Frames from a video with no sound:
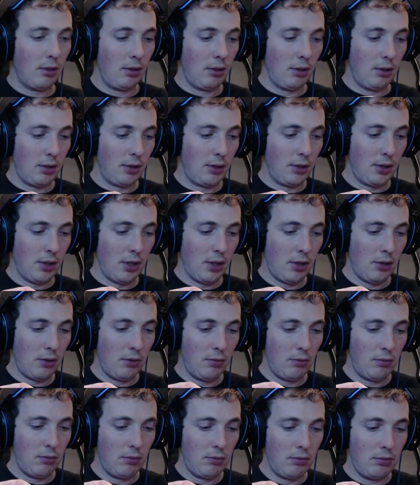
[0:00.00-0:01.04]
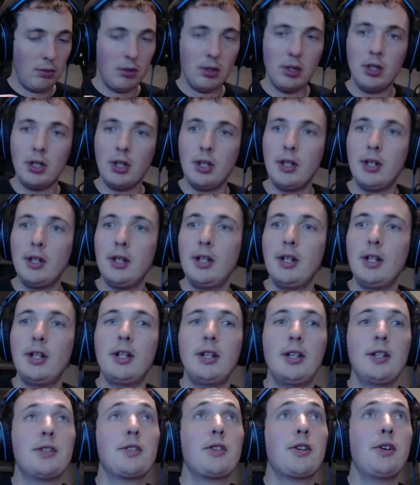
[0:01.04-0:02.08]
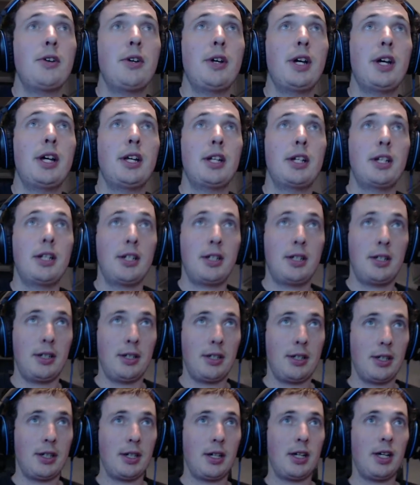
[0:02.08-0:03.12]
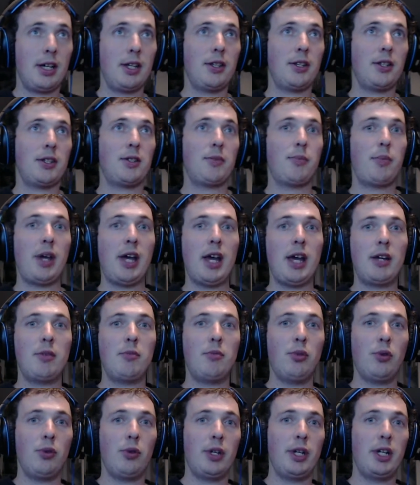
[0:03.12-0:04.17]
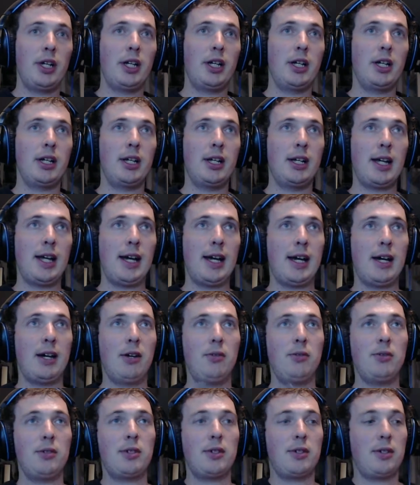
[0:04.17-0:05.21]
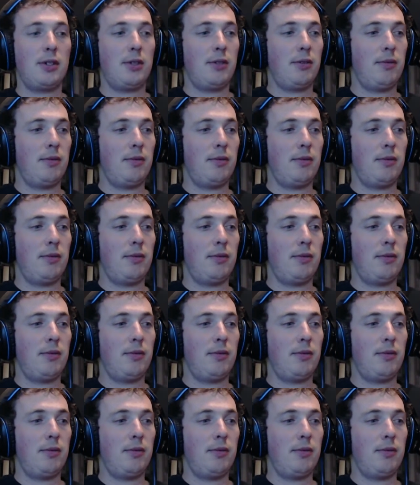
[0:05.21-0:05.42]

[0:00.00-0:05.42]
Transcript: So, let's go ahead and cut this bad boy out.